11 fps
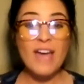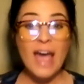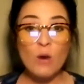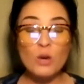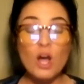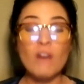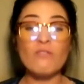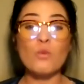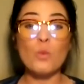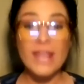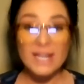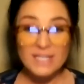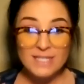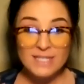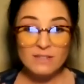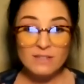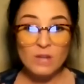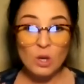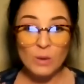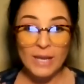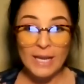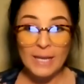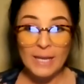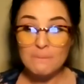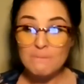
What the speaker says: out of wins. Okay.